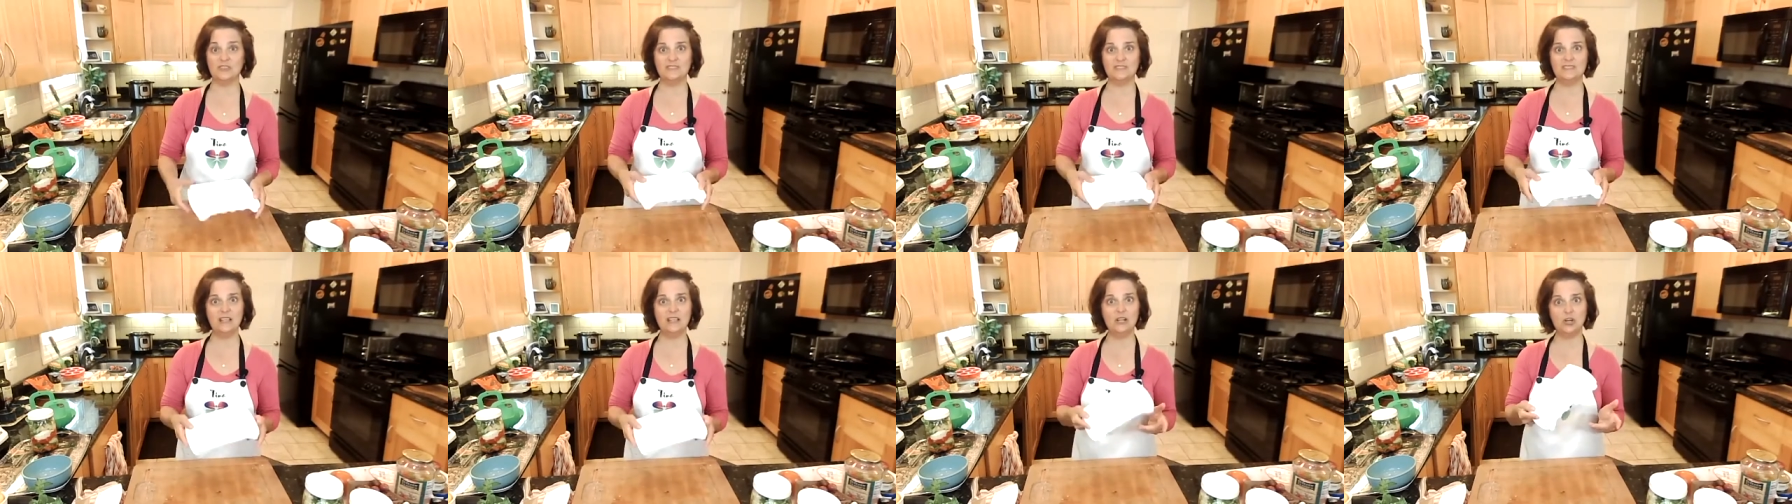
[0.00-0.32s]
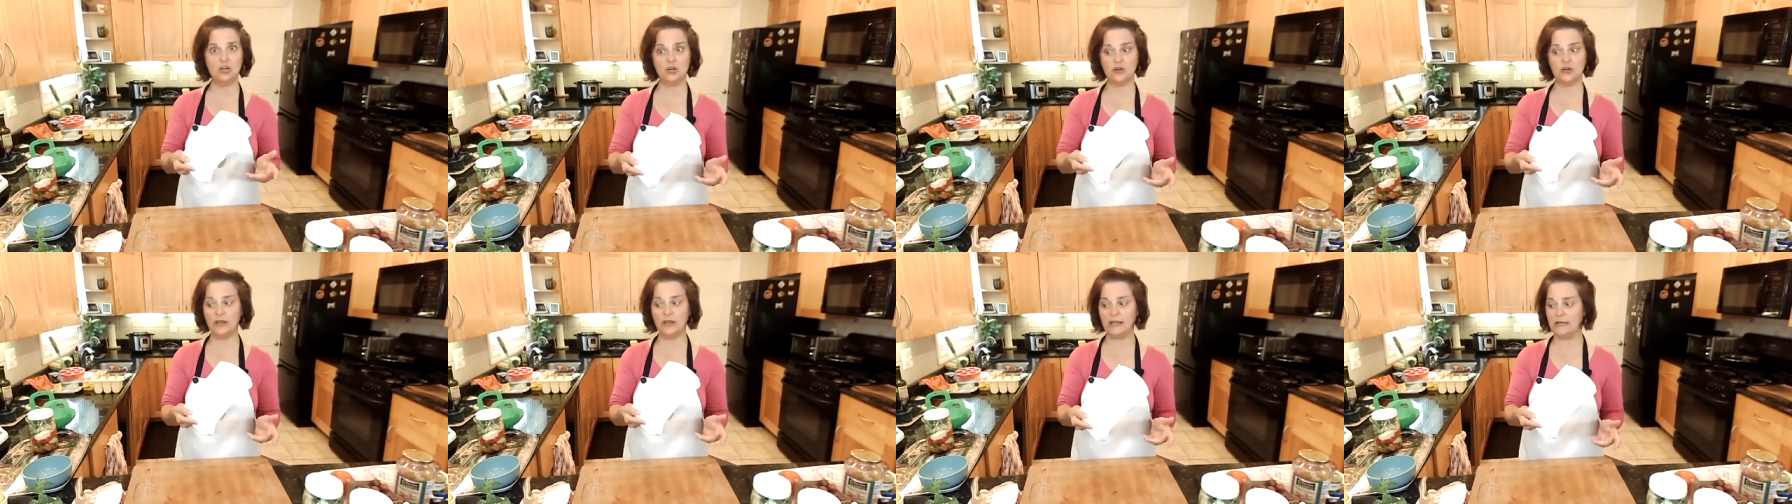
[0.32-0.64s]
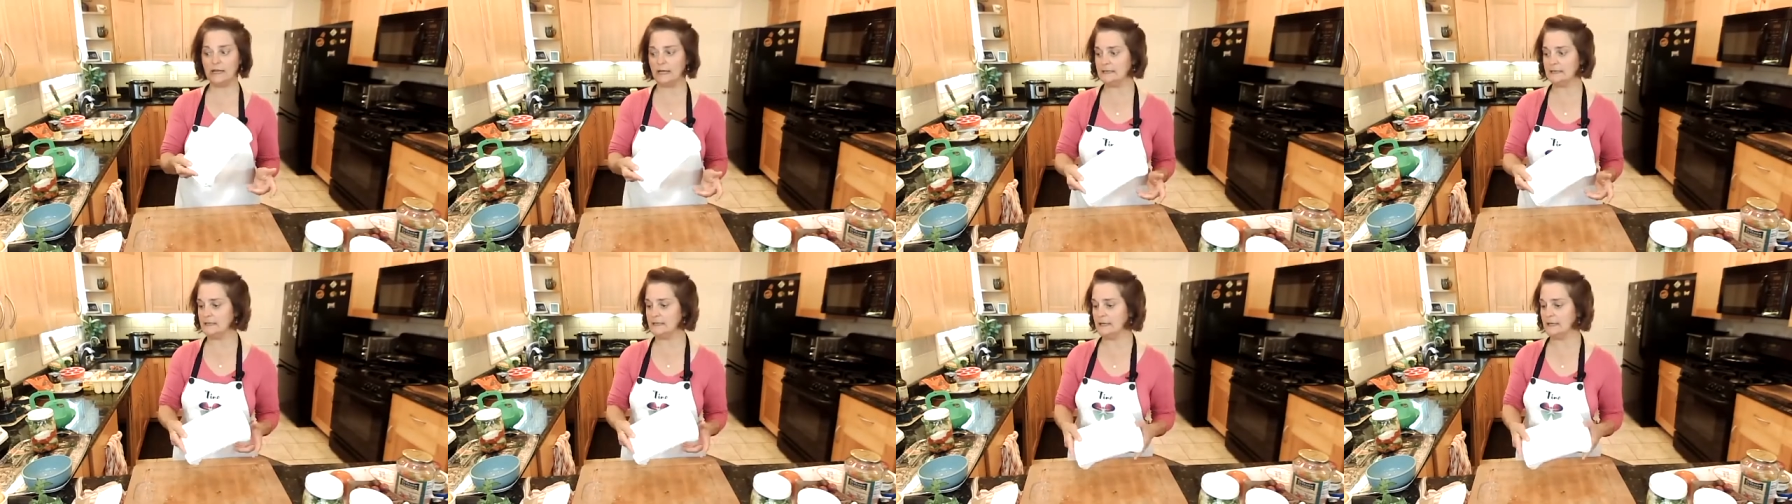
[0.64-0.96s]
Isn't that a great
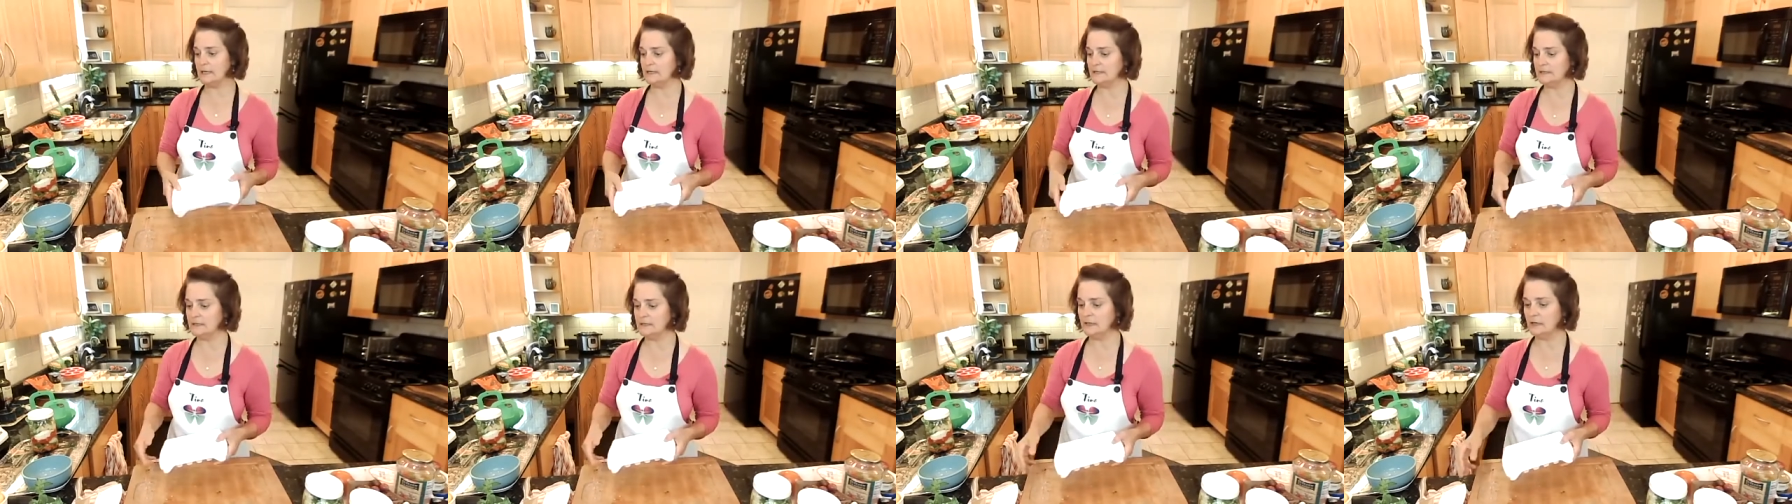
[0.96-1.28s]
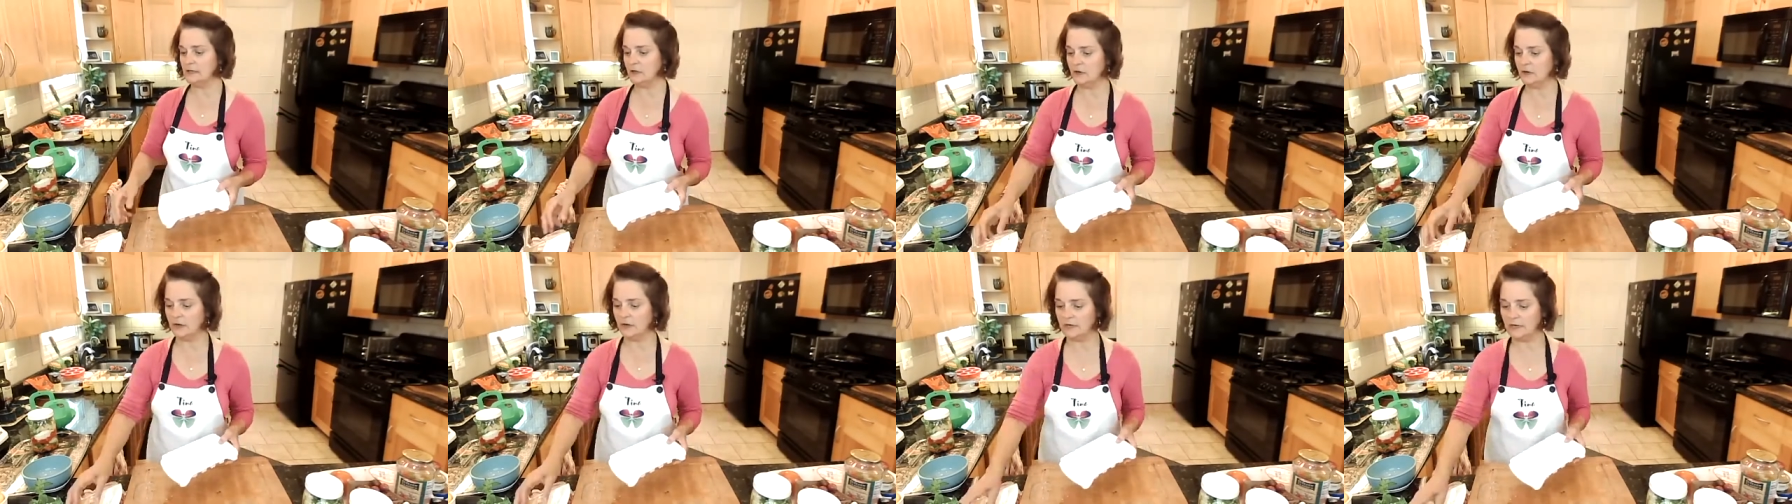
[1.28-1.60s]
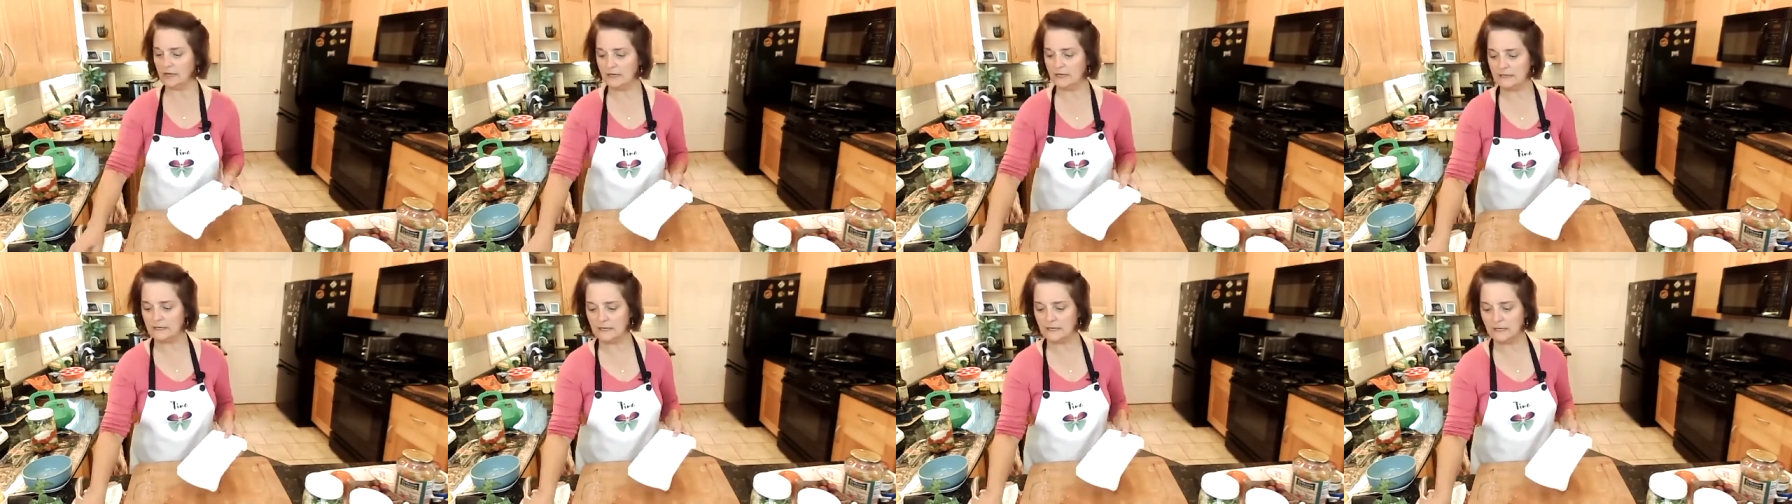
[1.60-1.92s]
idea? Isn't that a great
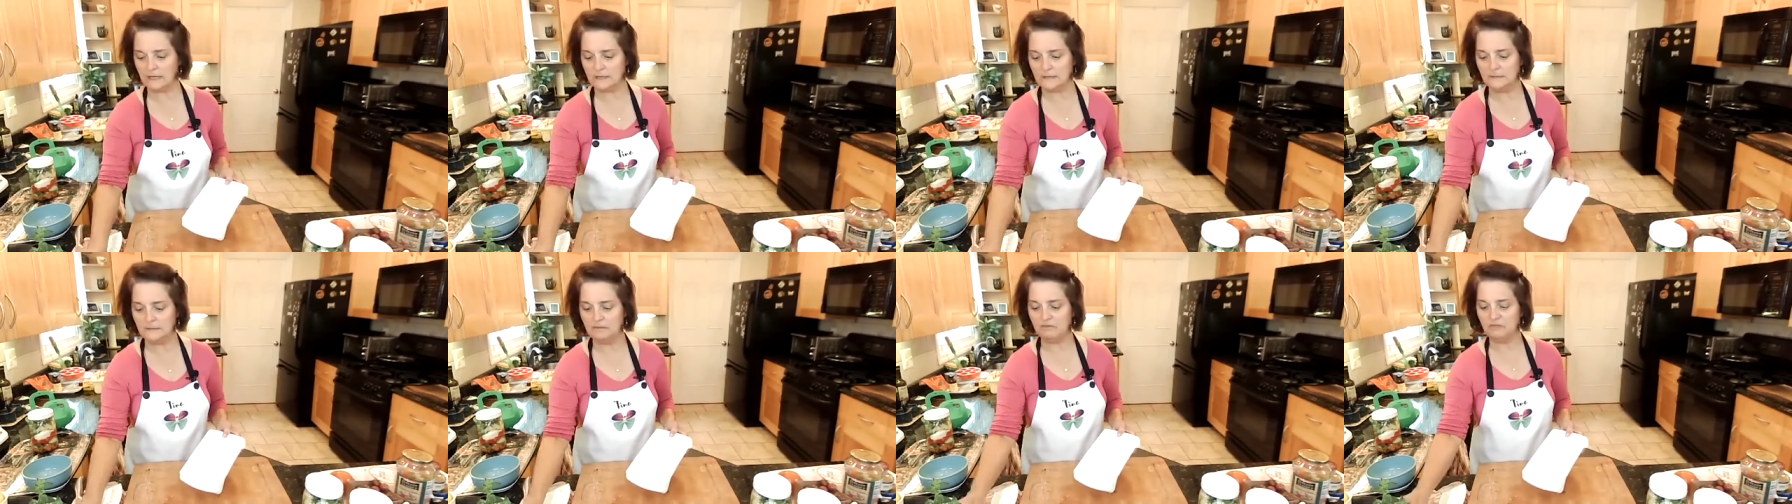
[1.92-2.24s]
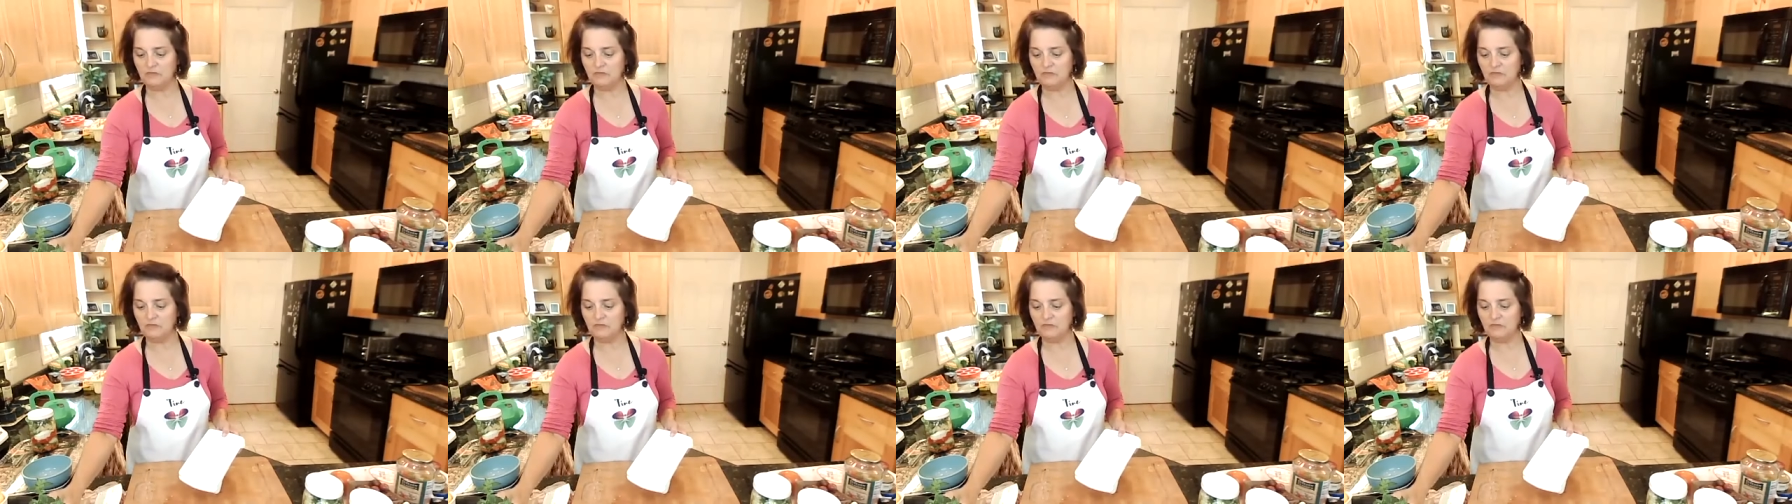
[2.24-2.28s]
idea?